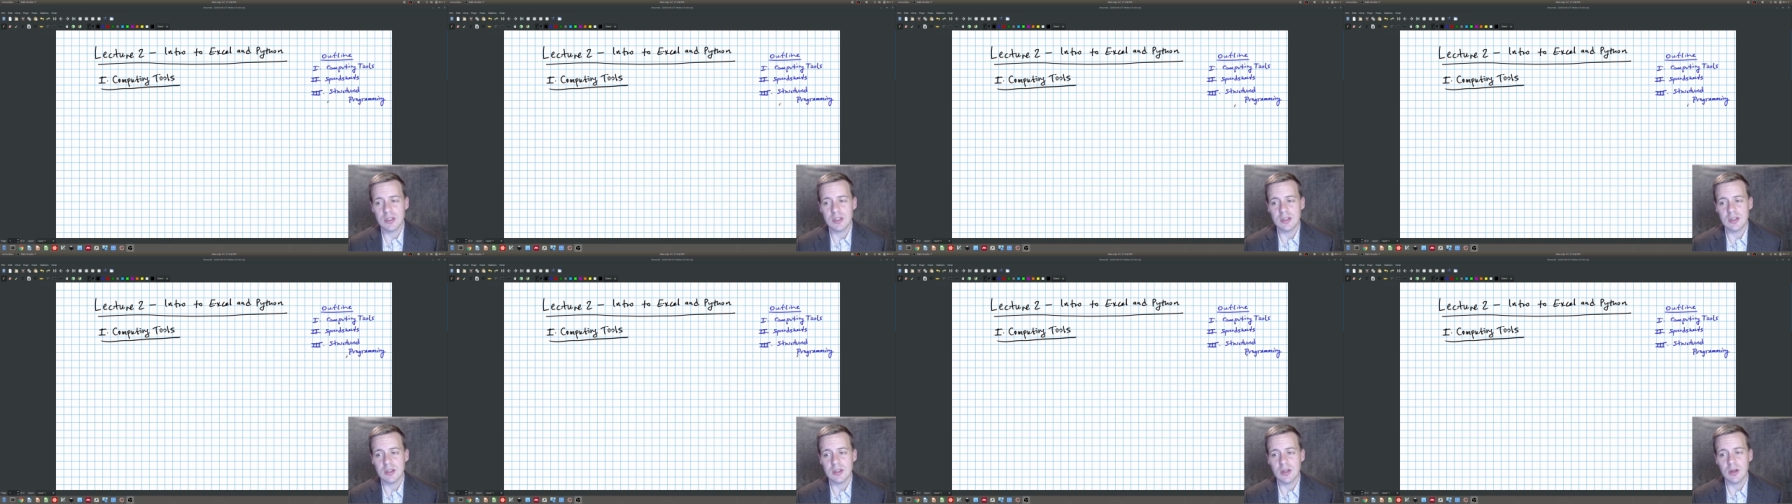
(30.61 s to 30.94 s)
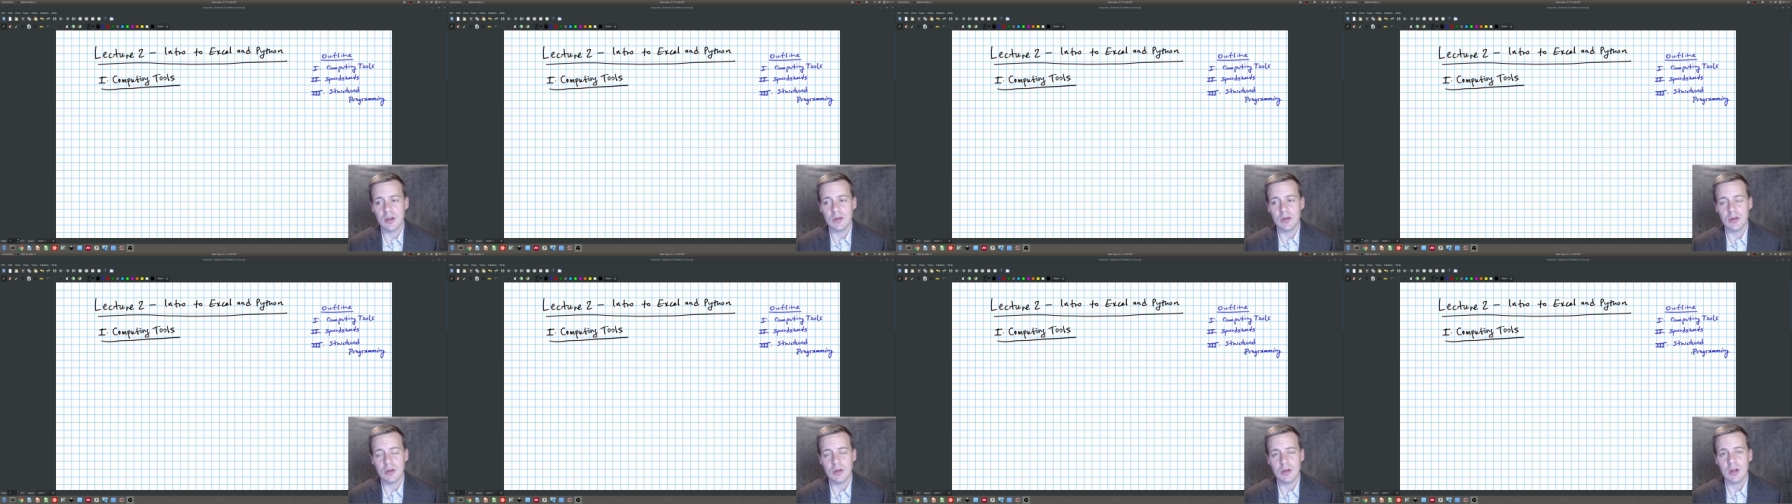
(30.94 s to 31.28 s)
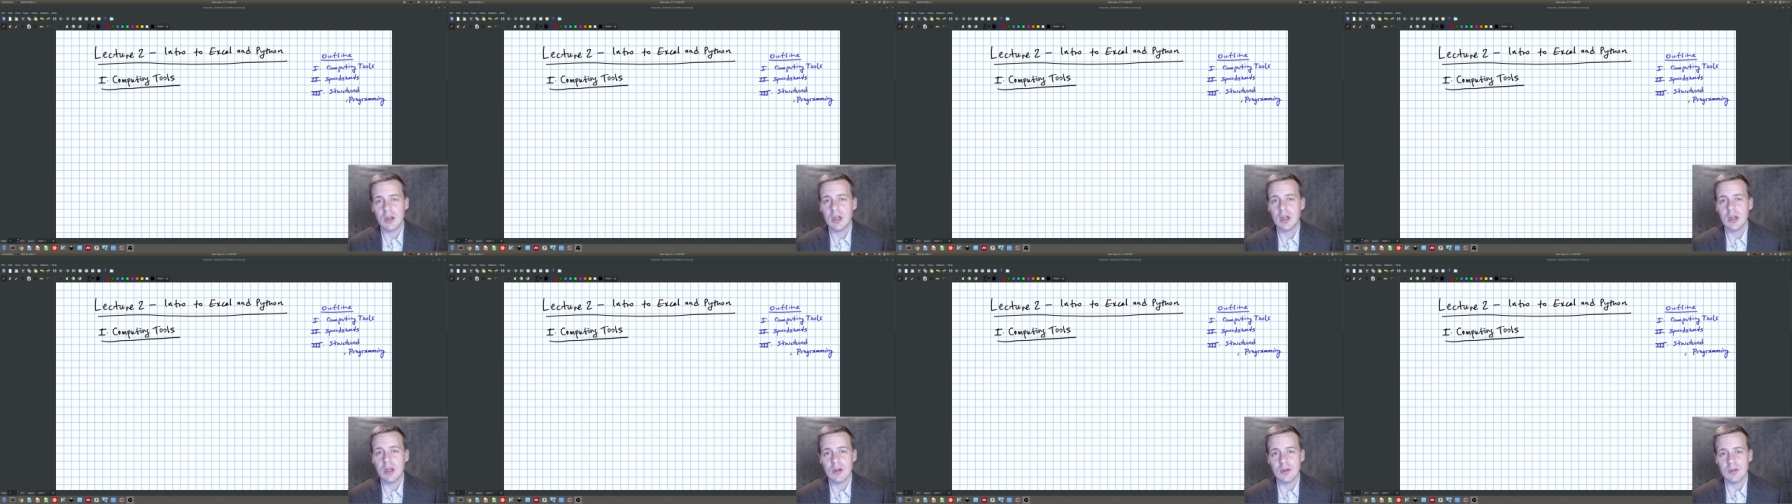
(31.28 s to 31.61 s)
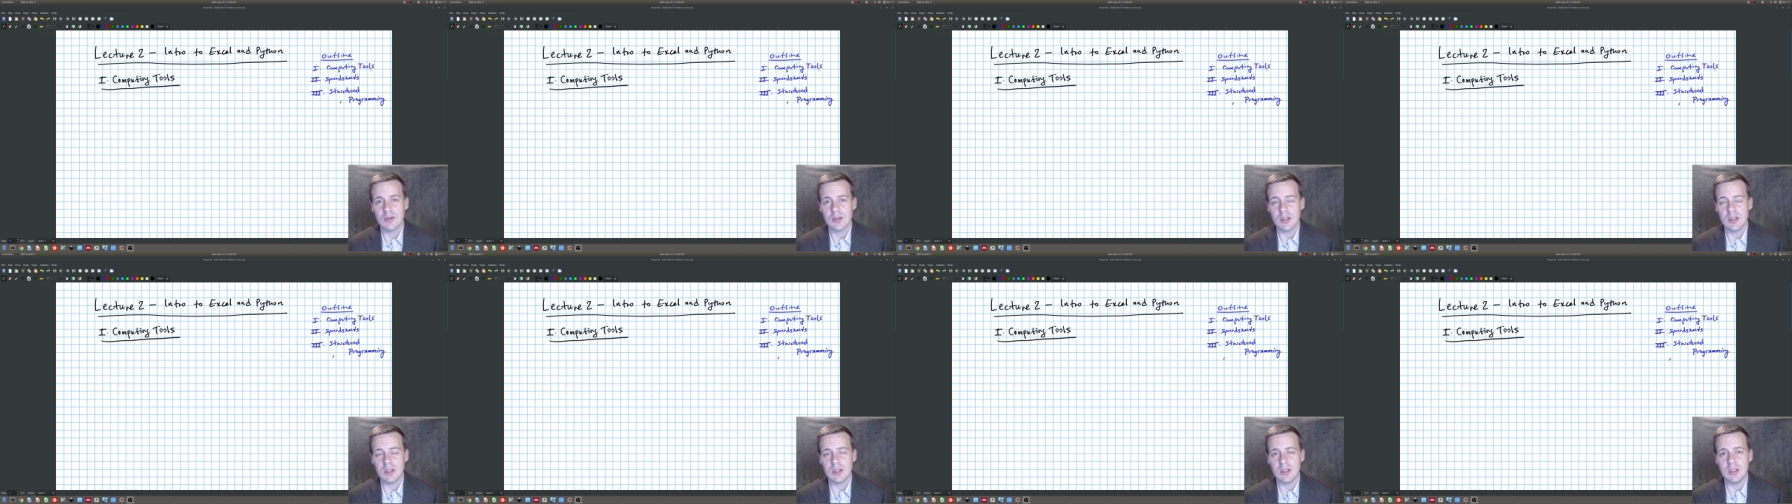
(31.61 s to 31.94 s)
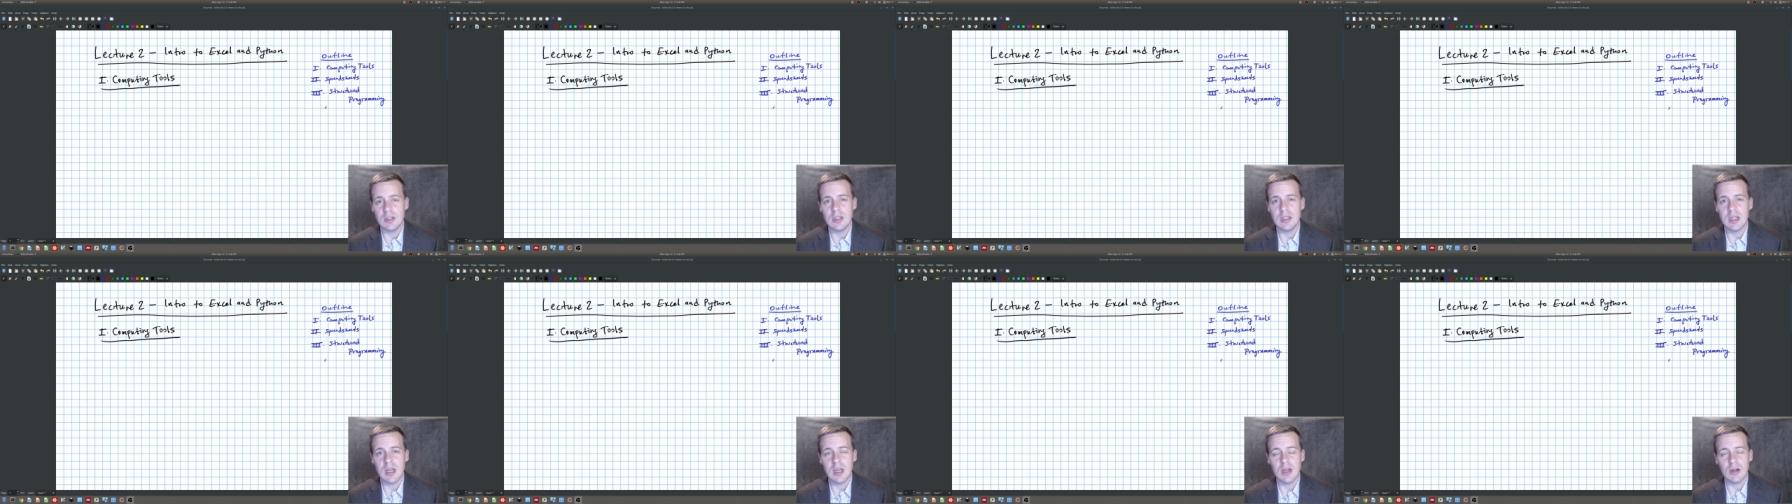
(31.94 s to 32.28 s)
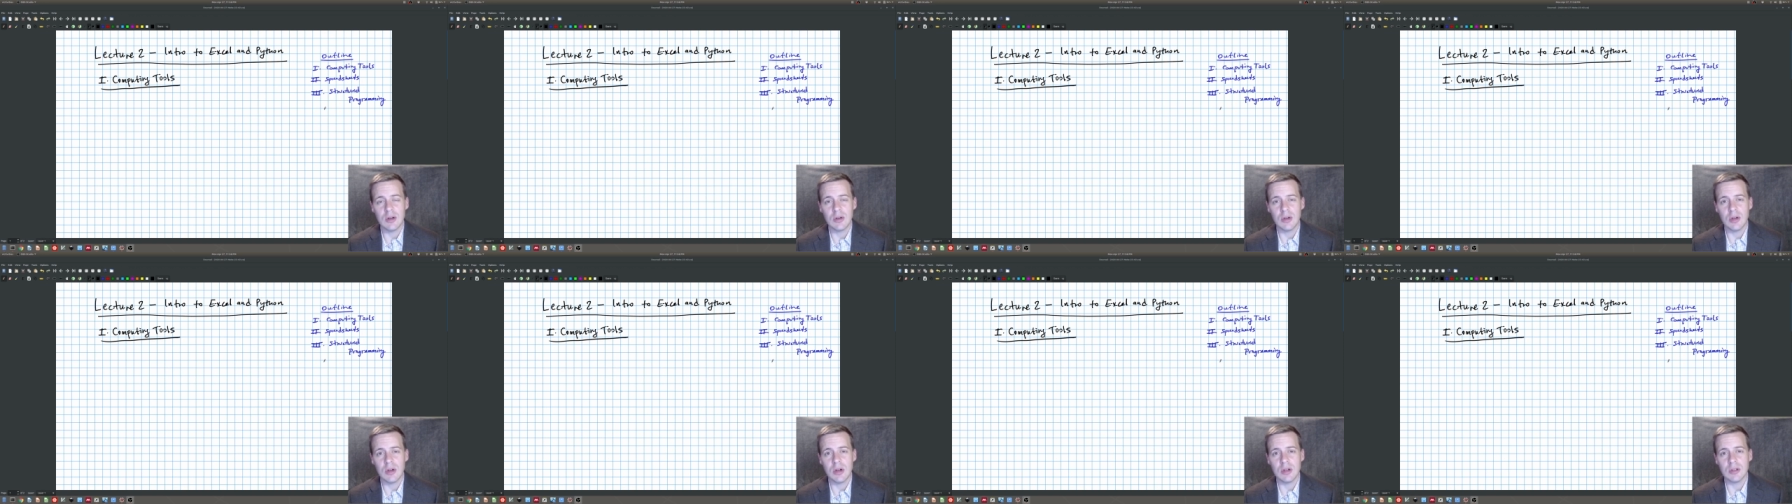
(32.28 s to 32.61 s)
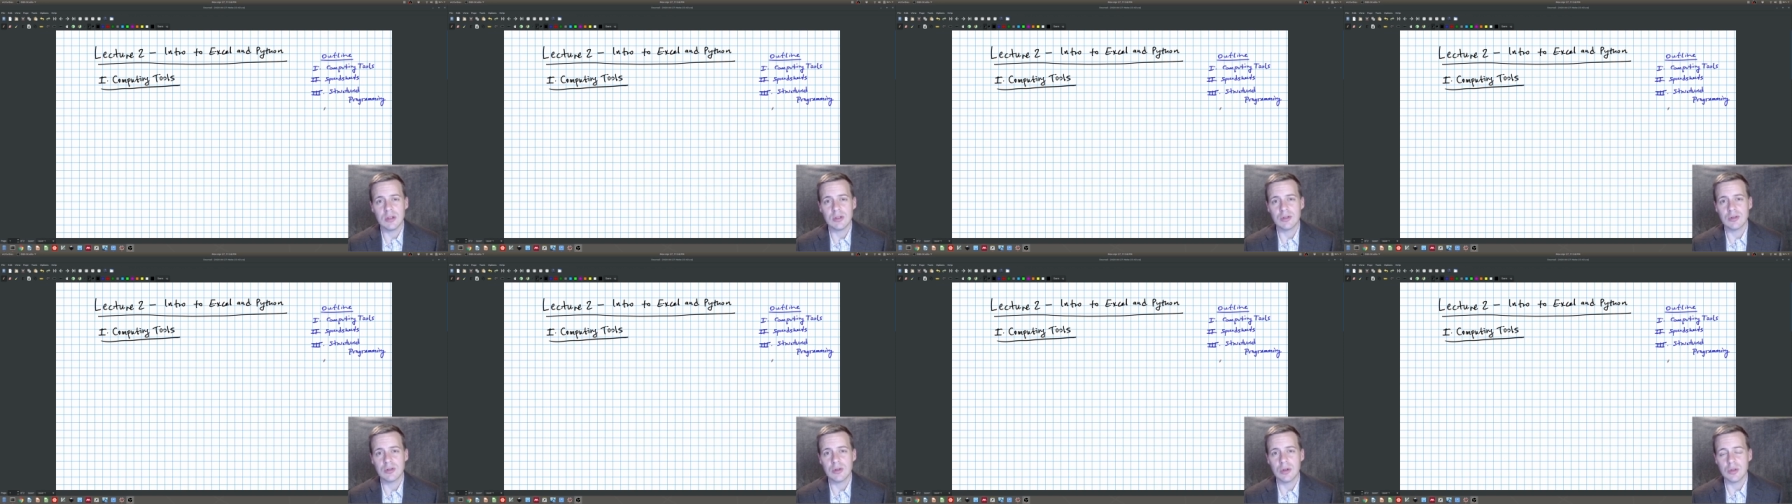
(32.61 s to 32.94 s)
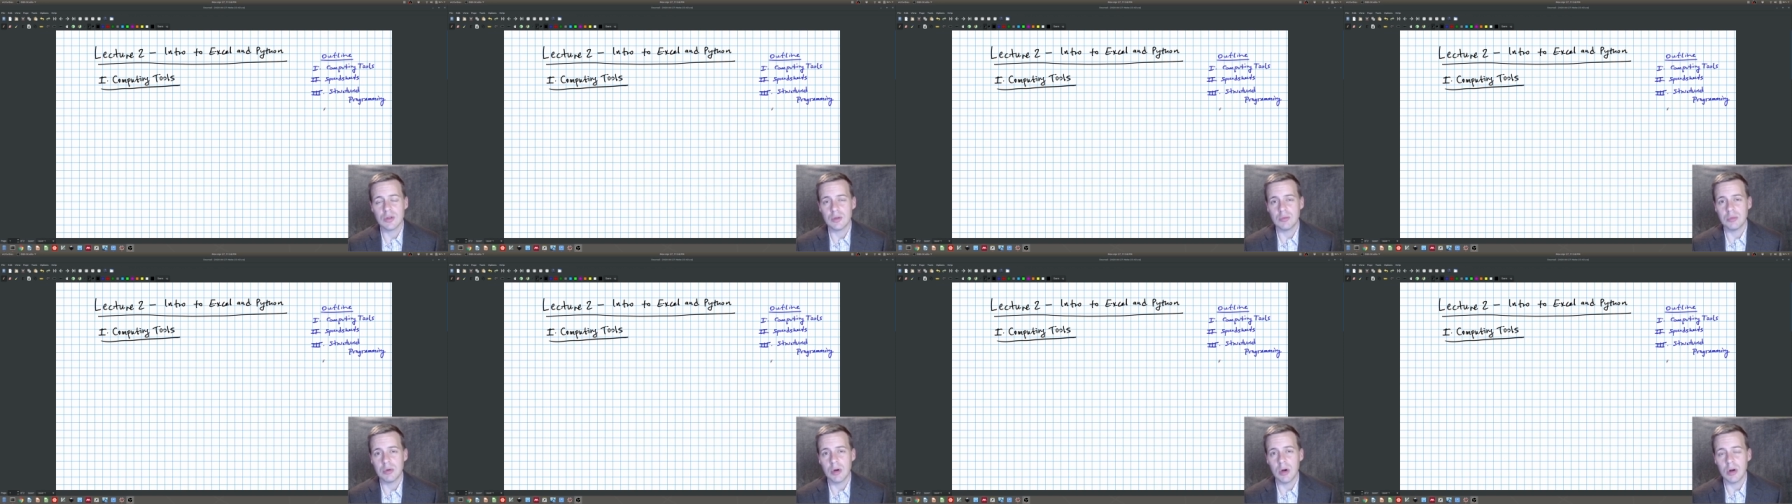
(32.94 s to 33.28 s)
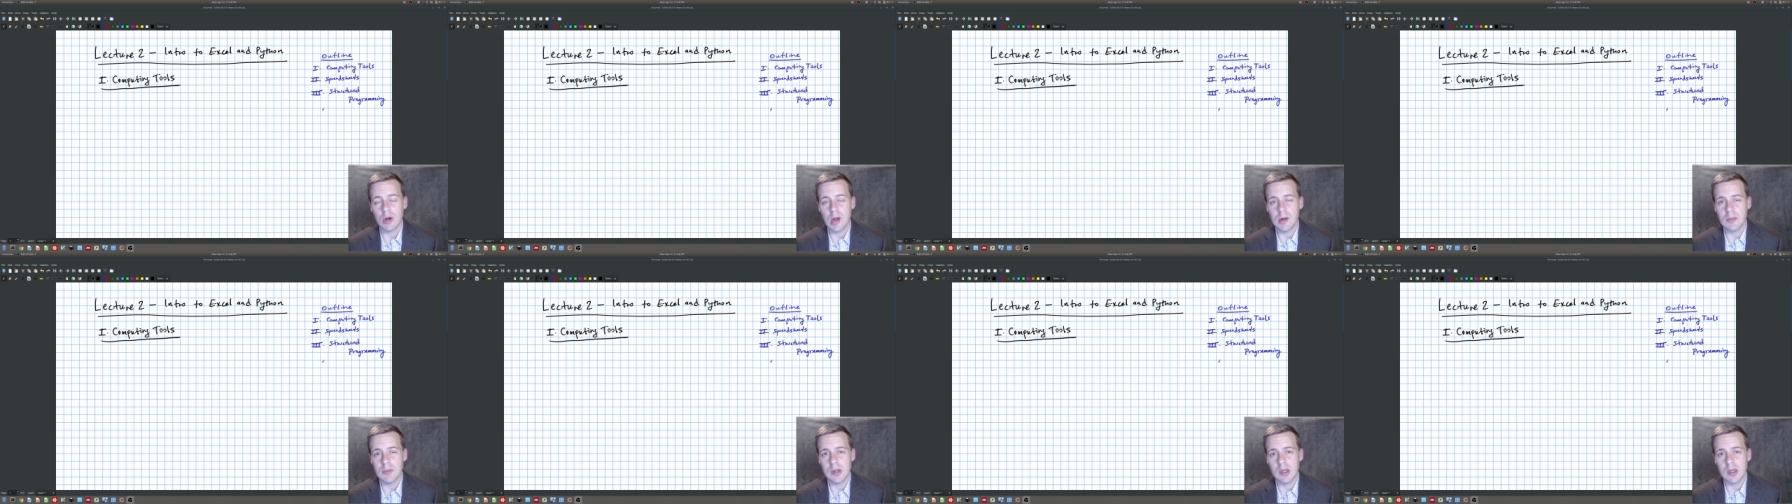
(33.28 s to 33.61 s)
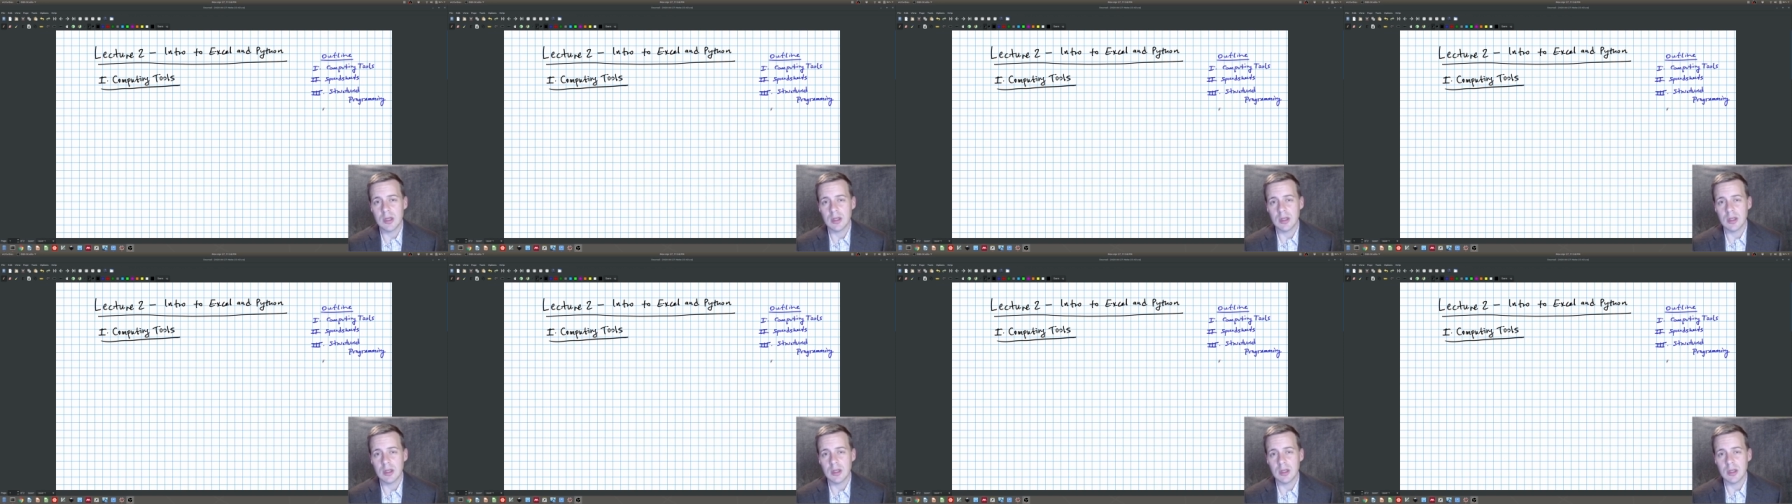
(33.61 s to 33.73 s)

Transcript: the other goes into detail on structured programming.